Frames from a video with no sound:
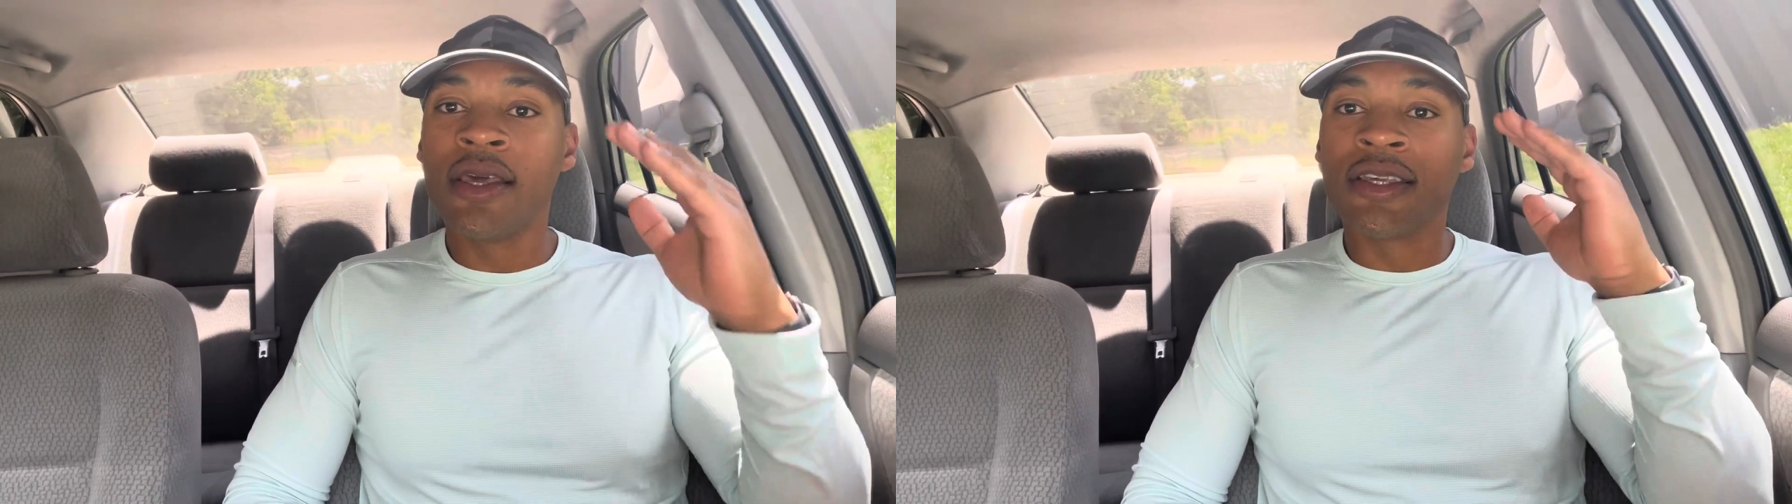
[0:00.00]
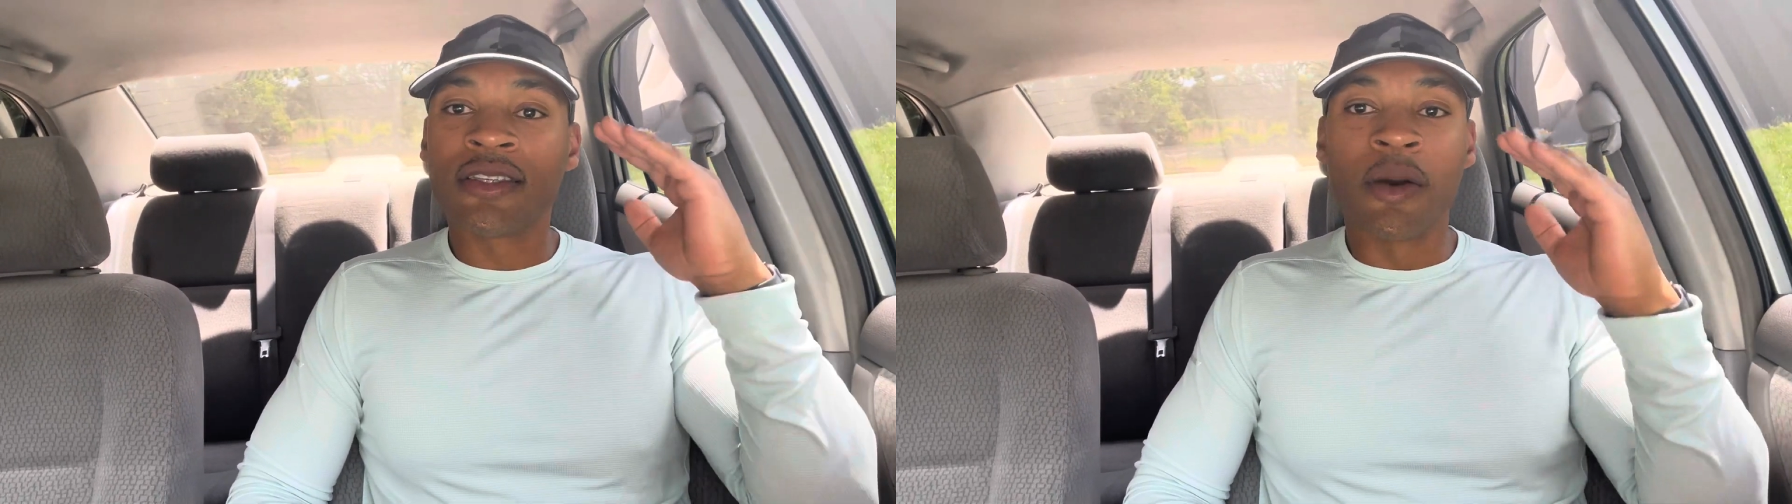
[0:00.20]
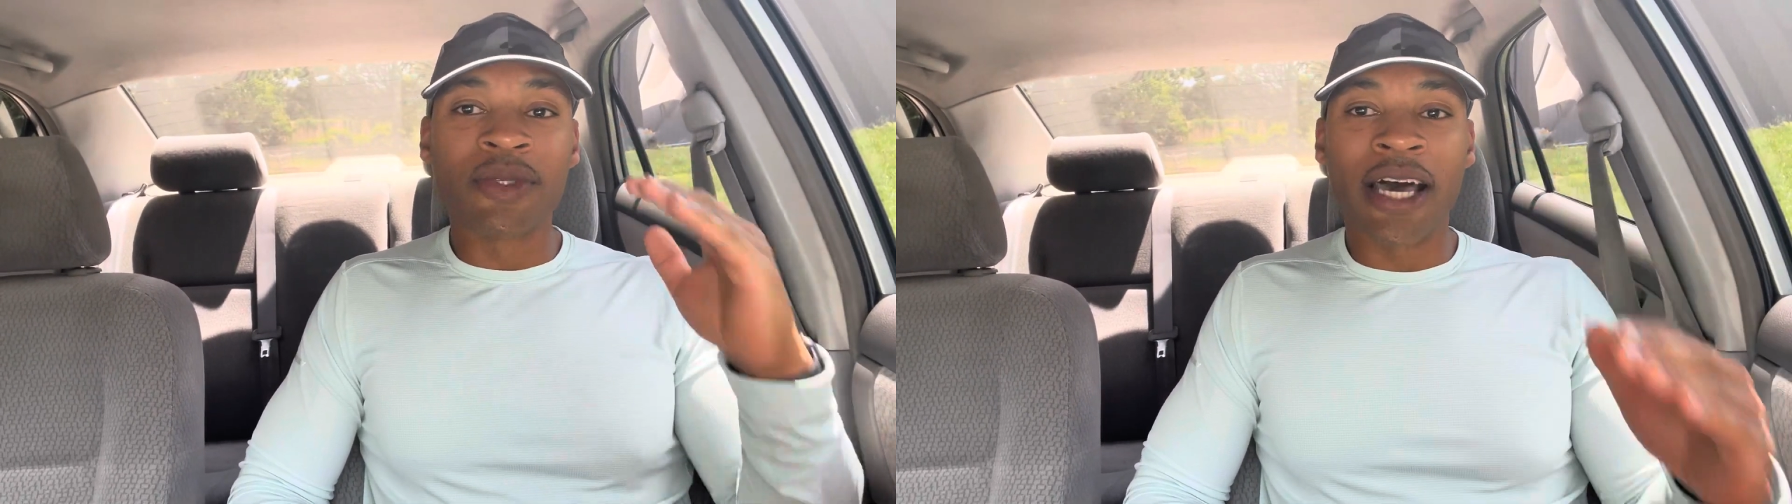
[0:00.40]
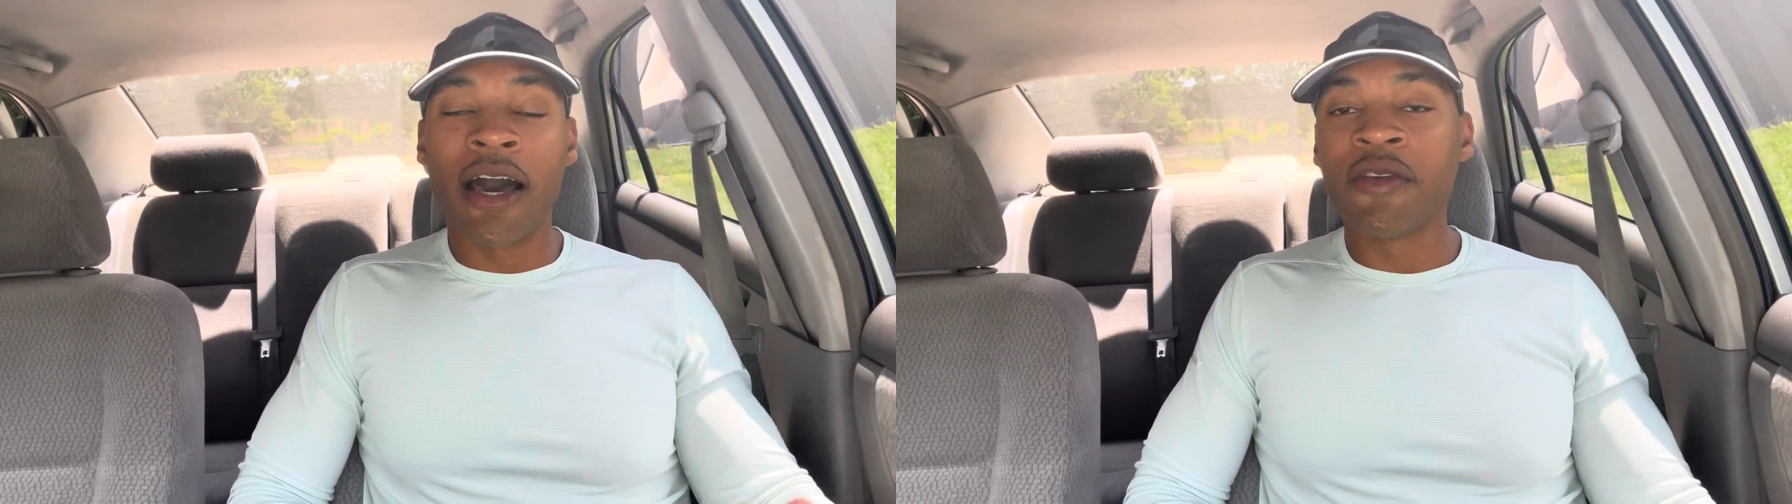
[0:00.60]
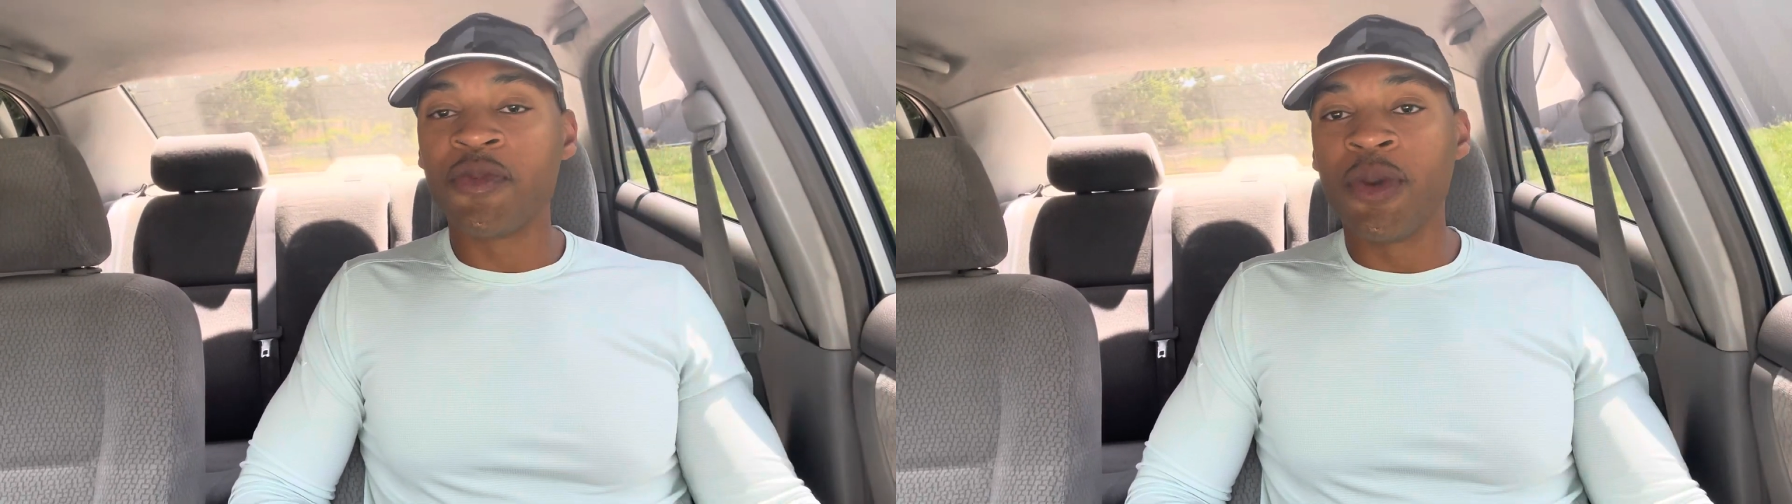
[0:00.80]

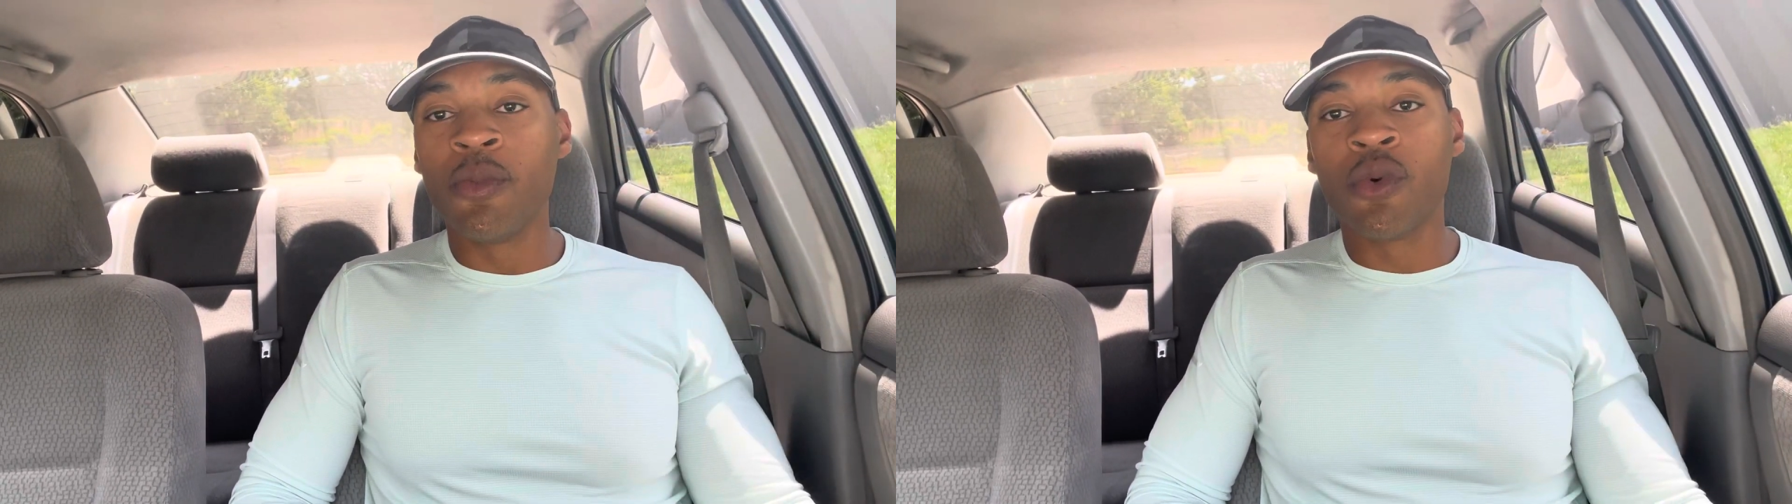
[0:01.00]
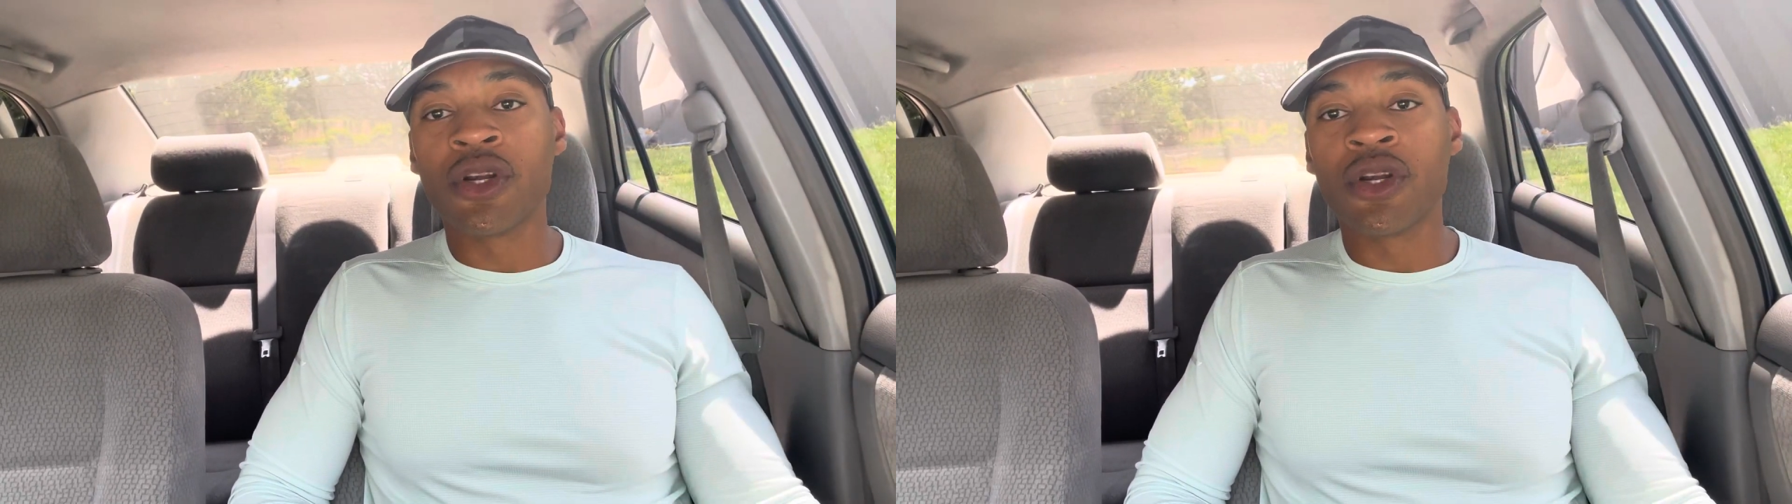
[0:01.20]
Sometimes people